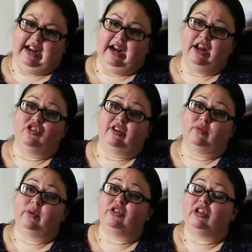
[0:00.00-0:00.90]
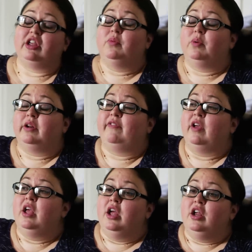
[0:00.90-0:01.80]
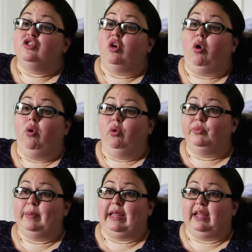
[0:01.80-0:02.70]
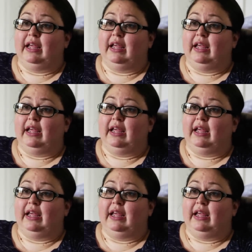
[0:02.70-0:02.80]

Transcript: I just wish that you would have told me.